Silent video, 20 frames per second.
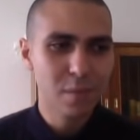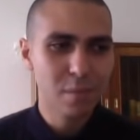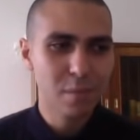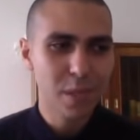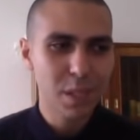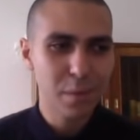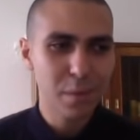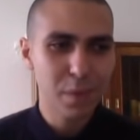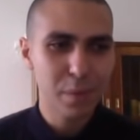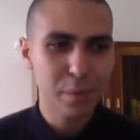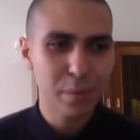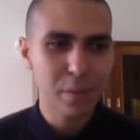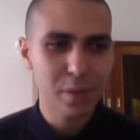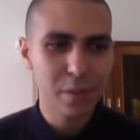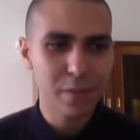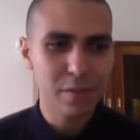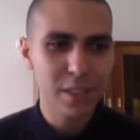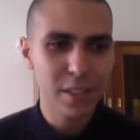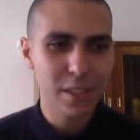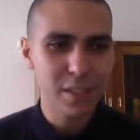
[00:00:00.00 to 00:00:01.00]
Many people
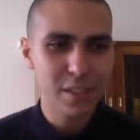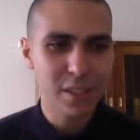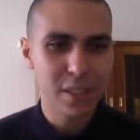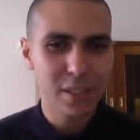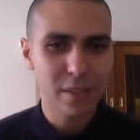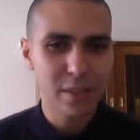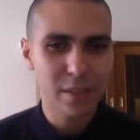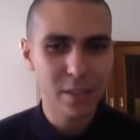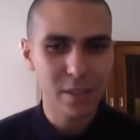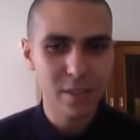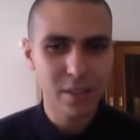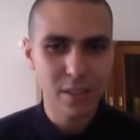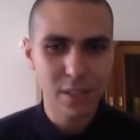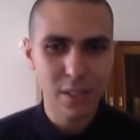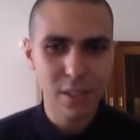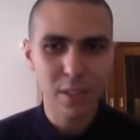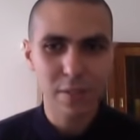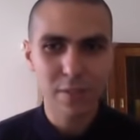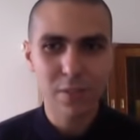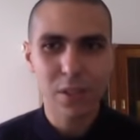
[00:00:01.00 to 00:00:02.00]
have done that, and they
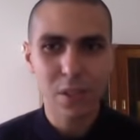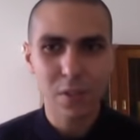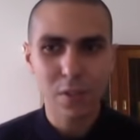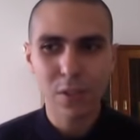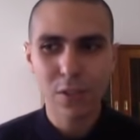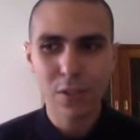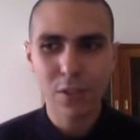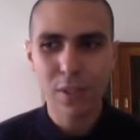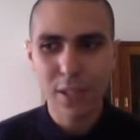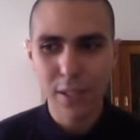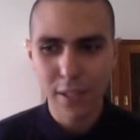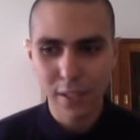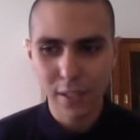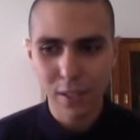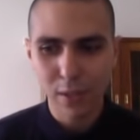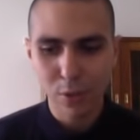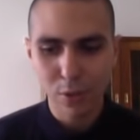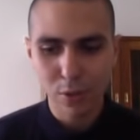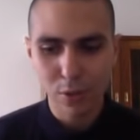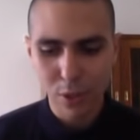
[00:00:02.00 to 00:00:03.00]
have suffered legal
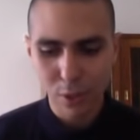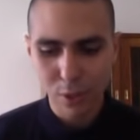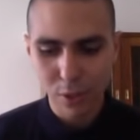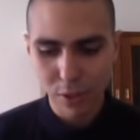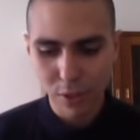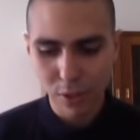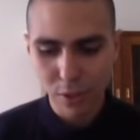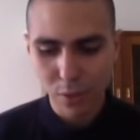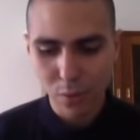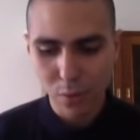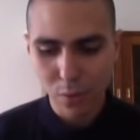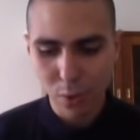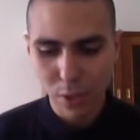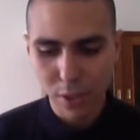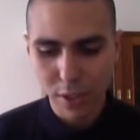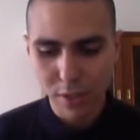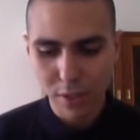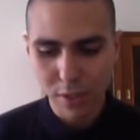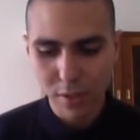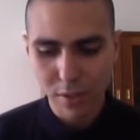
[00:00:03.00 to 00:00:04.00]
consequences
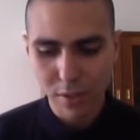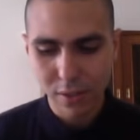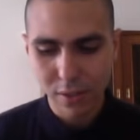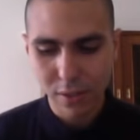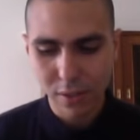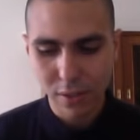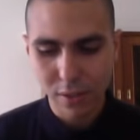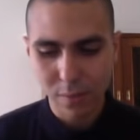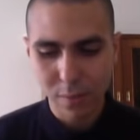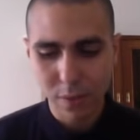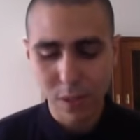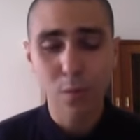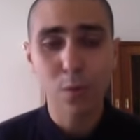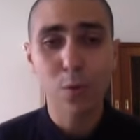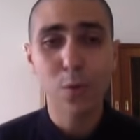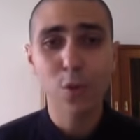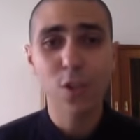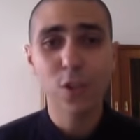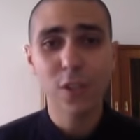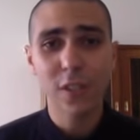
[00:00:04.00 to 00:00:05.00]
for it.
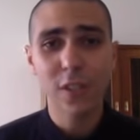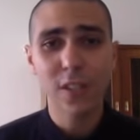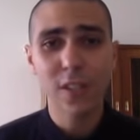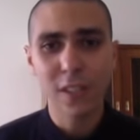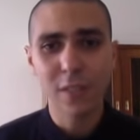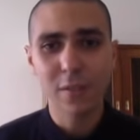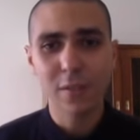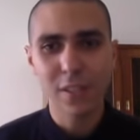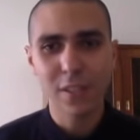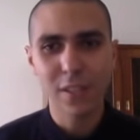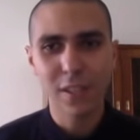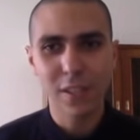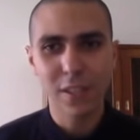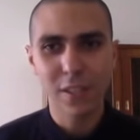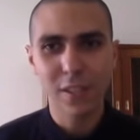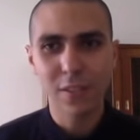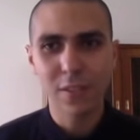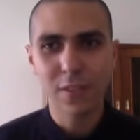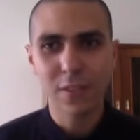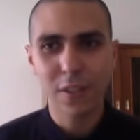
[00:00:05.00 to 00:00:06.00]
Unfortunately, even
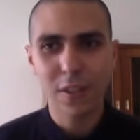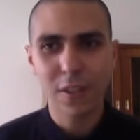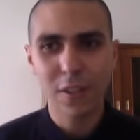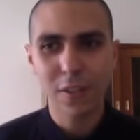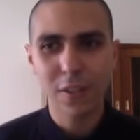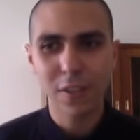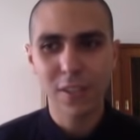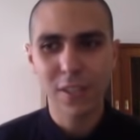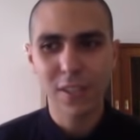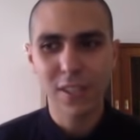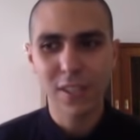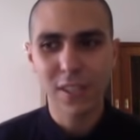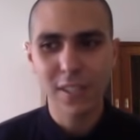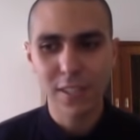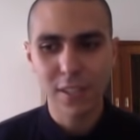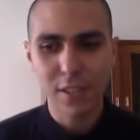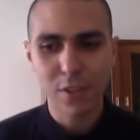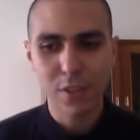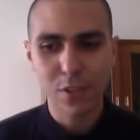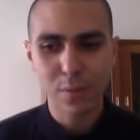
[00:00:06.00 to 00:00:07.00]
they are still in
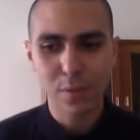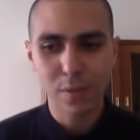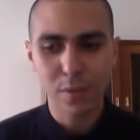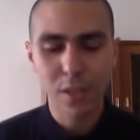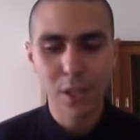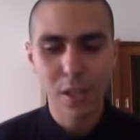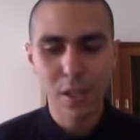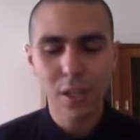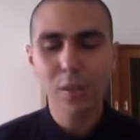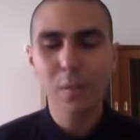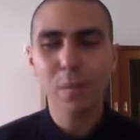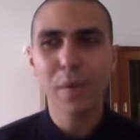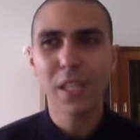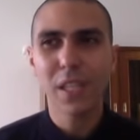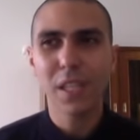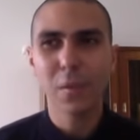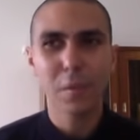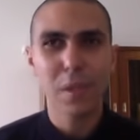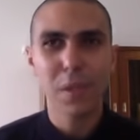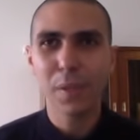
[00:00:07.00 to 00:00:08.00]
Egypt. Not
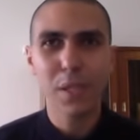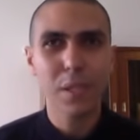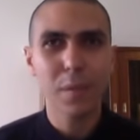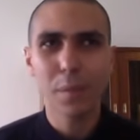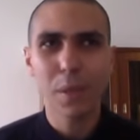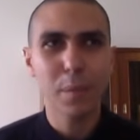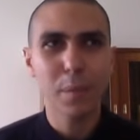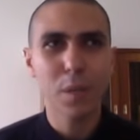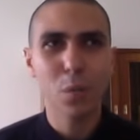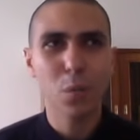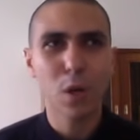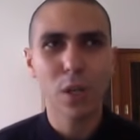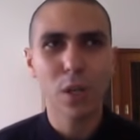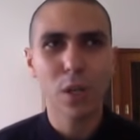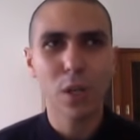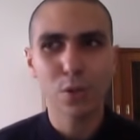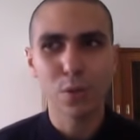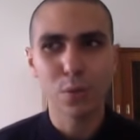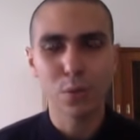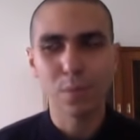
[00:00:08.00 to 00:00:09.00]
many, maybe one
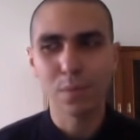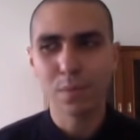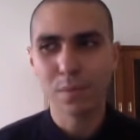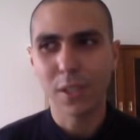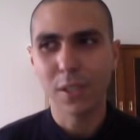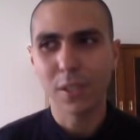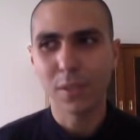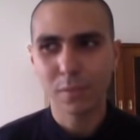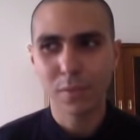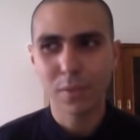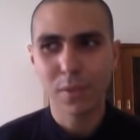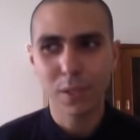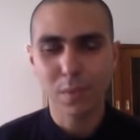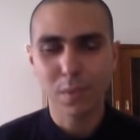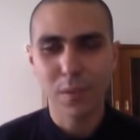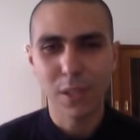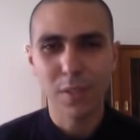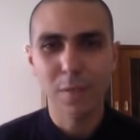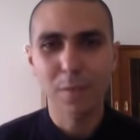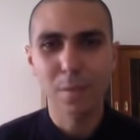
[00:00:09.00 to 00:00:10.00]
or two, like not
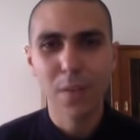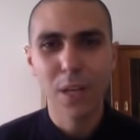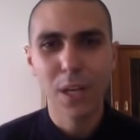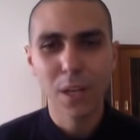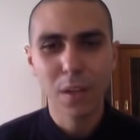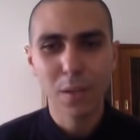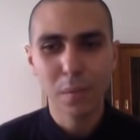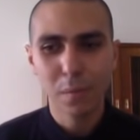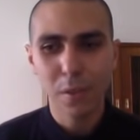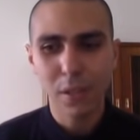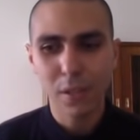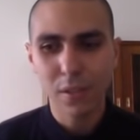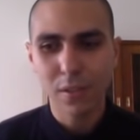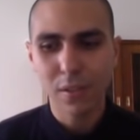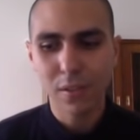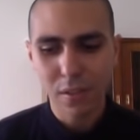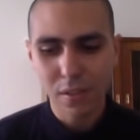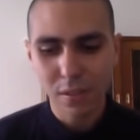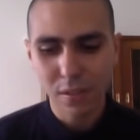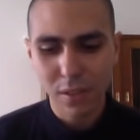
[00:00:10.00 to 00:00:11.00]
many. But
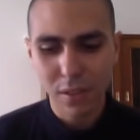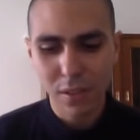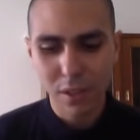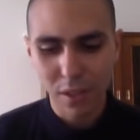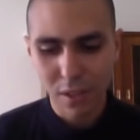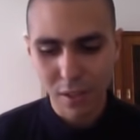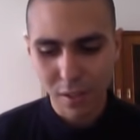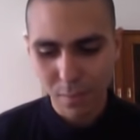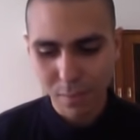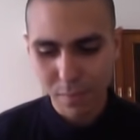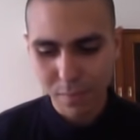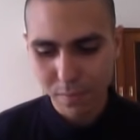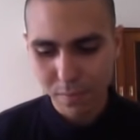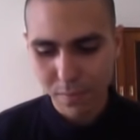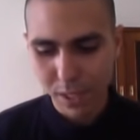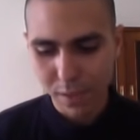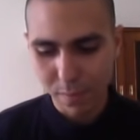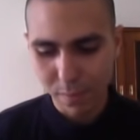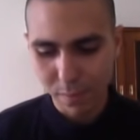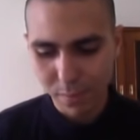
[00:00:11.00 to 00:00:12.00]

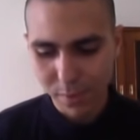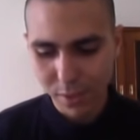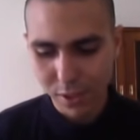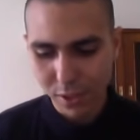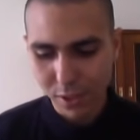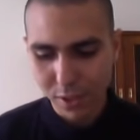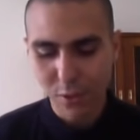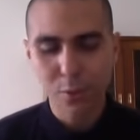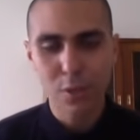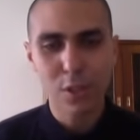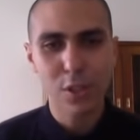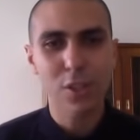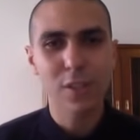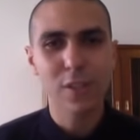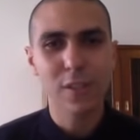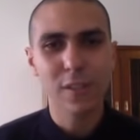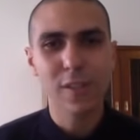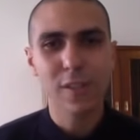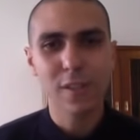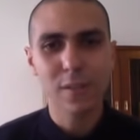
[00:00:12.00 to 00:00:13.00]
yeah, their situation
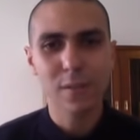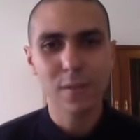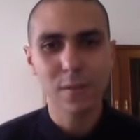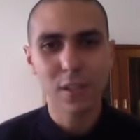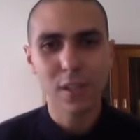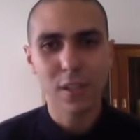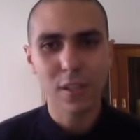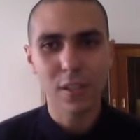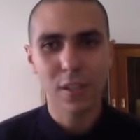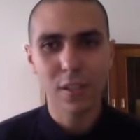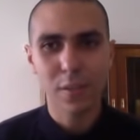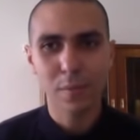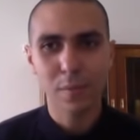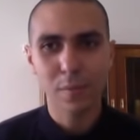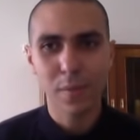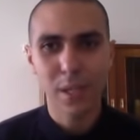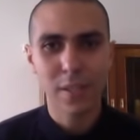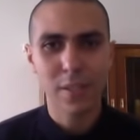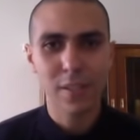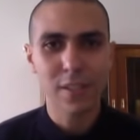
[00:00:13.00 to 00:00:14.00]
is, like,
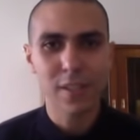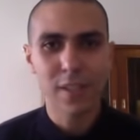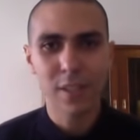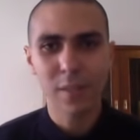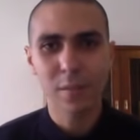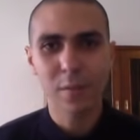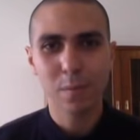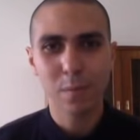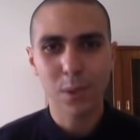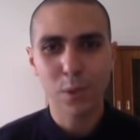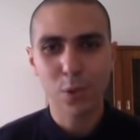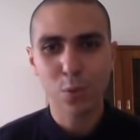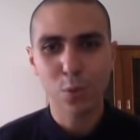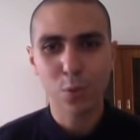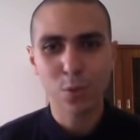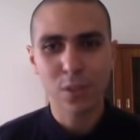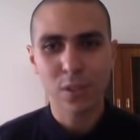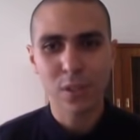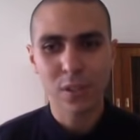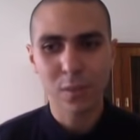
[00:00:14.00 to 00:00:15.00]
may I say, much
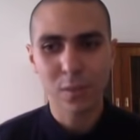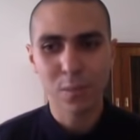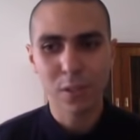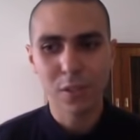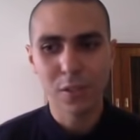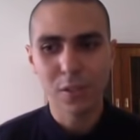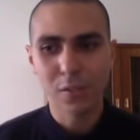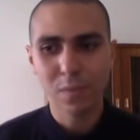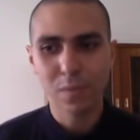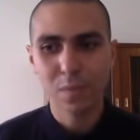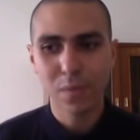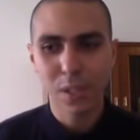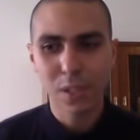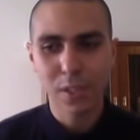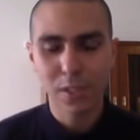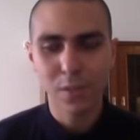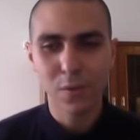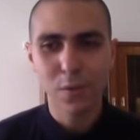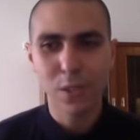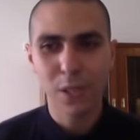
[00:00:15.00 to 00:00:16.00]
worse than mine.
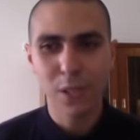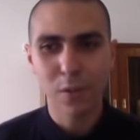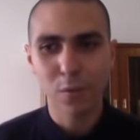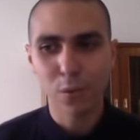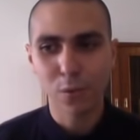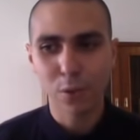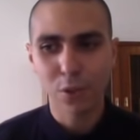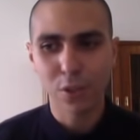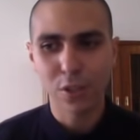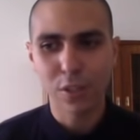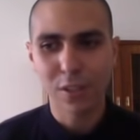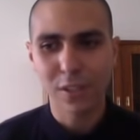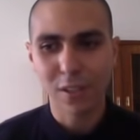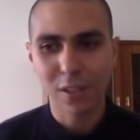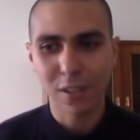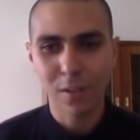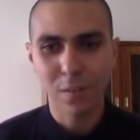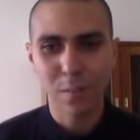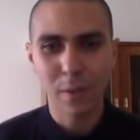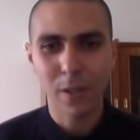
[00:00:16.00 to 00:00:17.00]
It's very unfortunate.
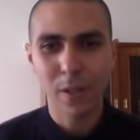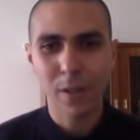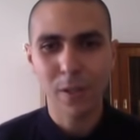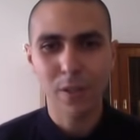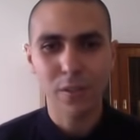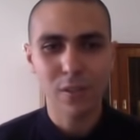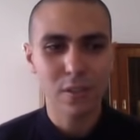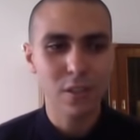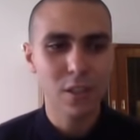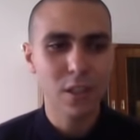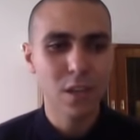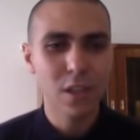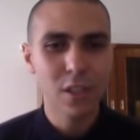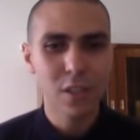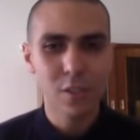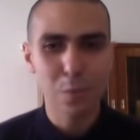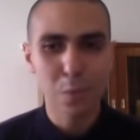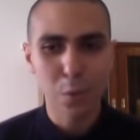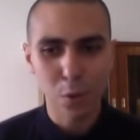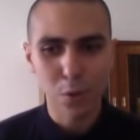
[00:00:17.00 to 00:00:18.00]
Like, my heart
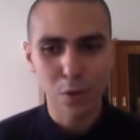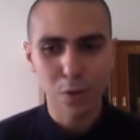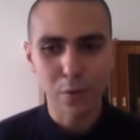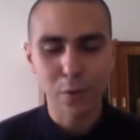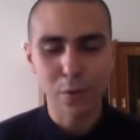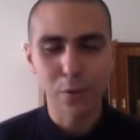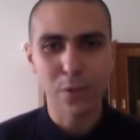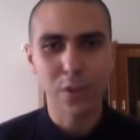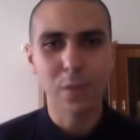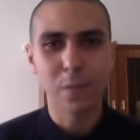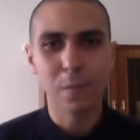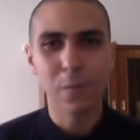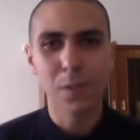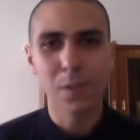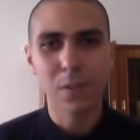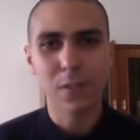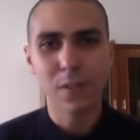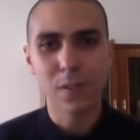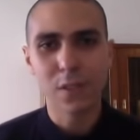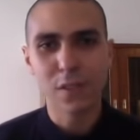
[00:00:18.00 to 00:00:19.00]
is broken for them,
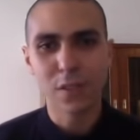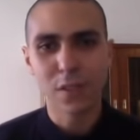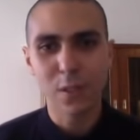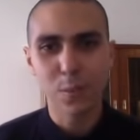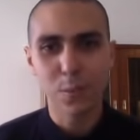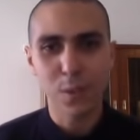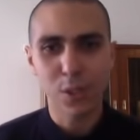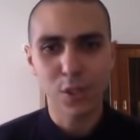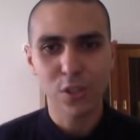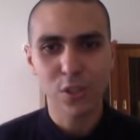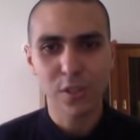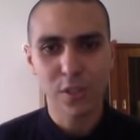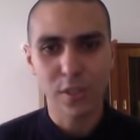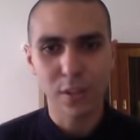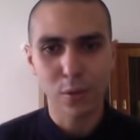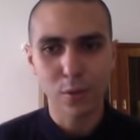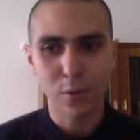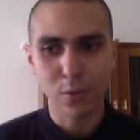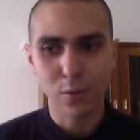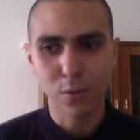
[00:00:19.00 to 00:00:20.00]
but there's not much that I
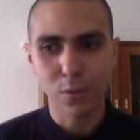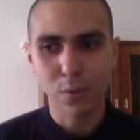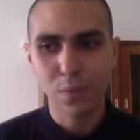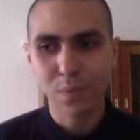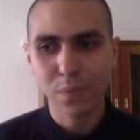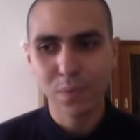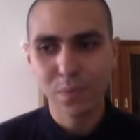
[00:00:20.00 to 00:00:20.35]
could do.